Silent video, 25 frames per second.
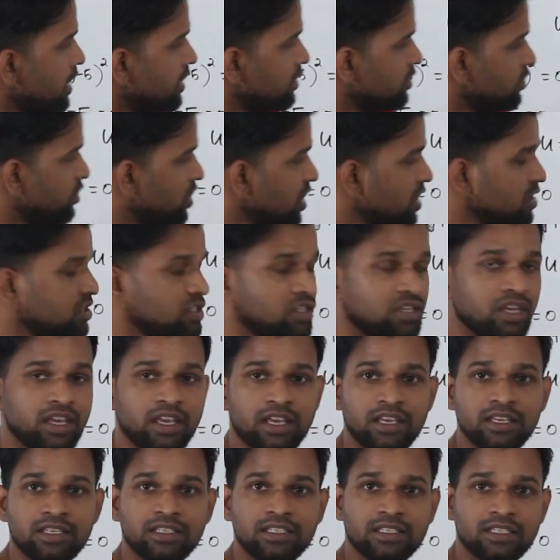This
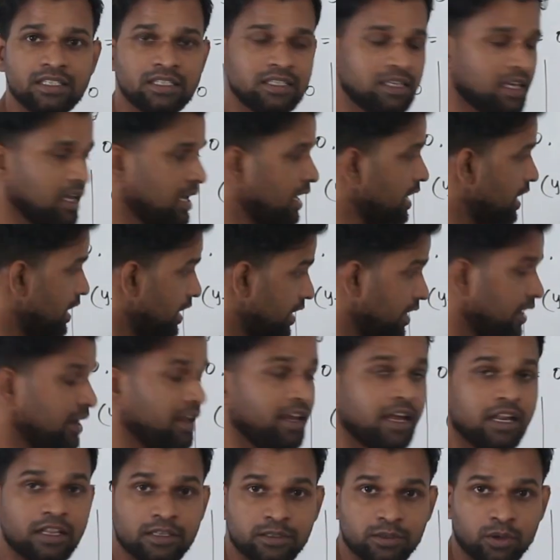is a
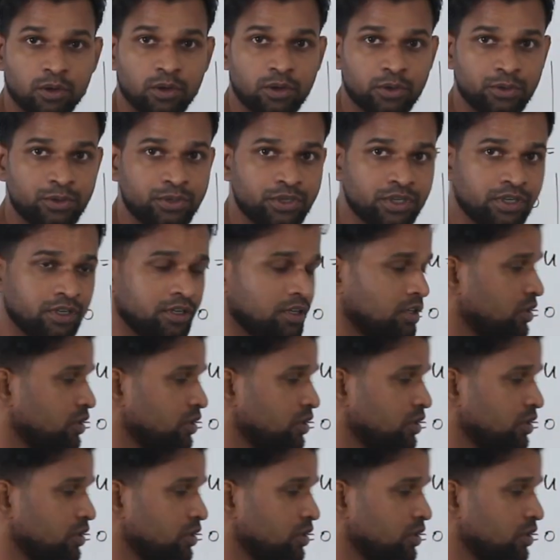real solution.